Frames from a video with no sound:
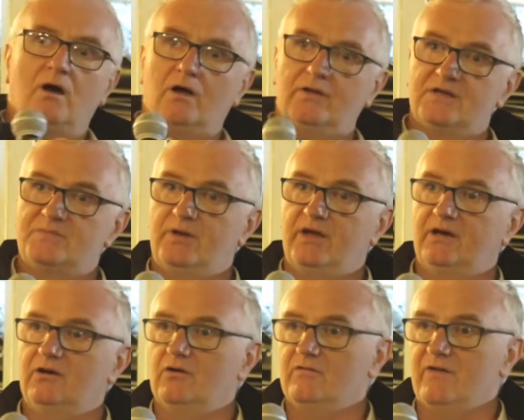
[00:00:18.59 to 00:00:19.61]
on this
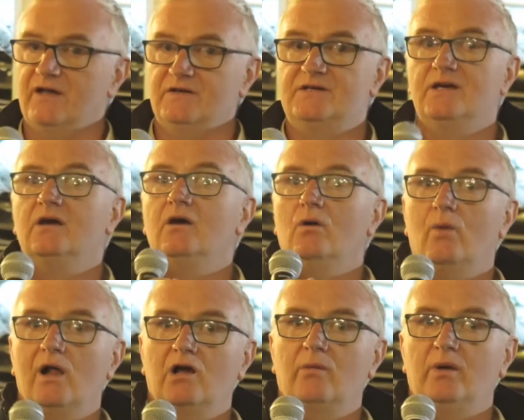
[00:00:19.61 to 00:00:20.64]
particular event,
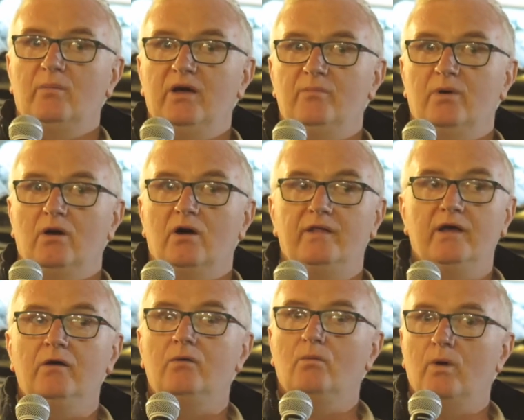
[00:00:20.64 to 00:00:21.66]
welcoming people. I
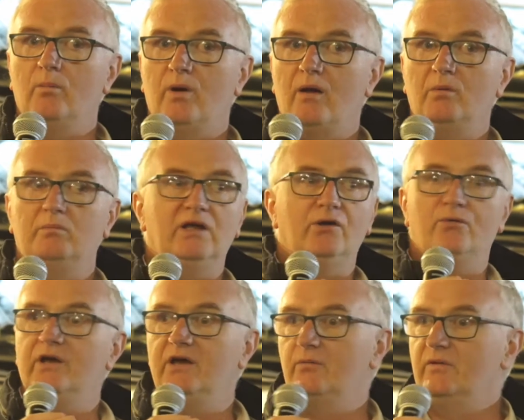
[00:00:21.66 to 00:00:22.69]
think we're probably
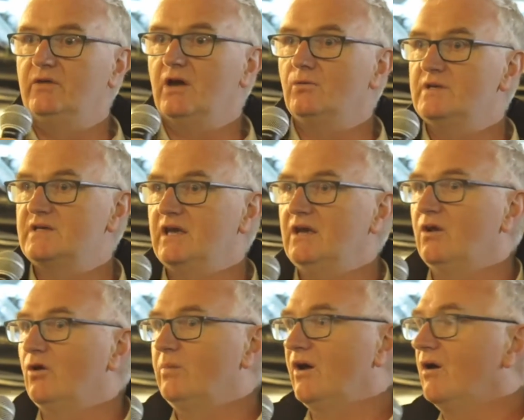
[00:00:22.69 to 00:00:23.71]
unique. We're the only ski
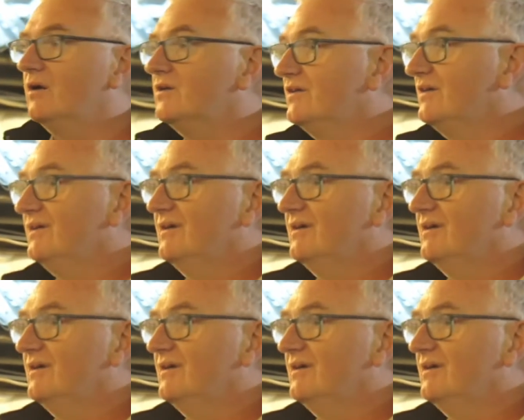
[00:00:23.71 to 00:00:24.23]
club in Ireland.